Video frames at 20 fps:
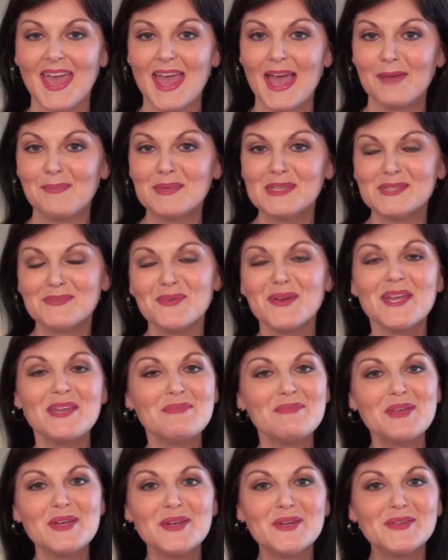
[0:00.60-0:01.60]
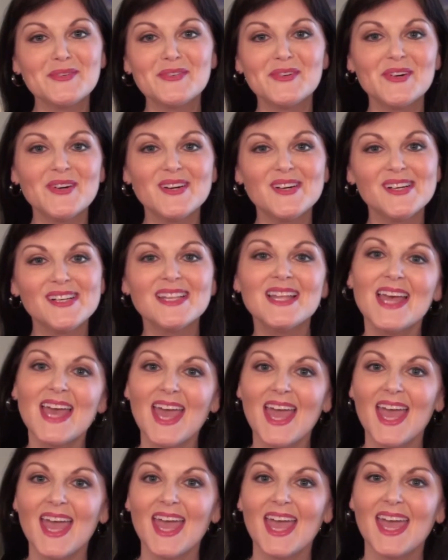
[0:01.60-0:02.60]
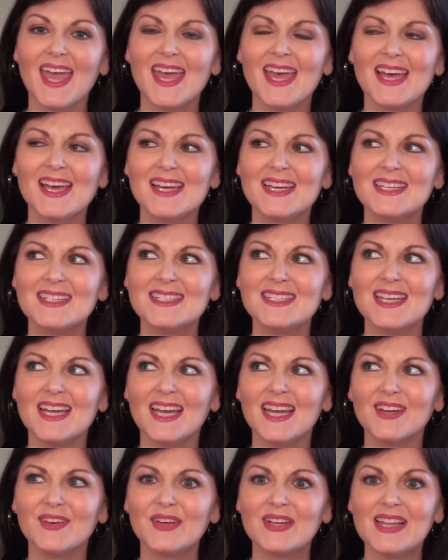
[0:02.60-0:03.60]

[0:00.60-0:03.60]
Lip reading: Happy spring, beautiful. And I